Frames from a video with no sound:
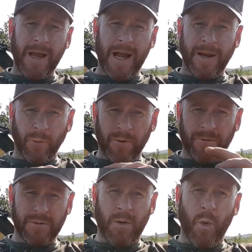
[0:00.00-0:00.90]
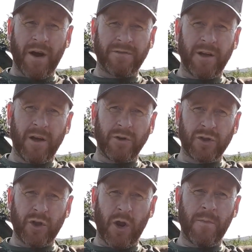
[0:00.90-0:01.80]
I'm going to fish my wafter
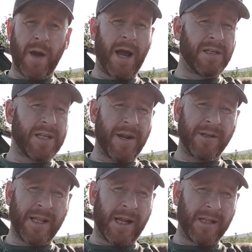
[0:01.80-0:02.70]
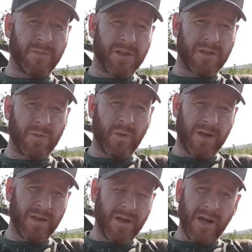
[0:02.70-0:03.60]
just on my standard leg clip system with
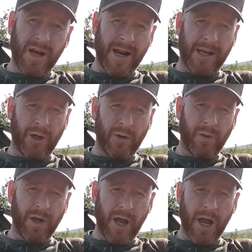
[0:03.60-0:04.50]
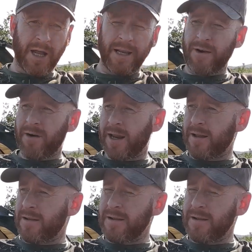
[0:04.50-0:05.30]
an IQ D rig.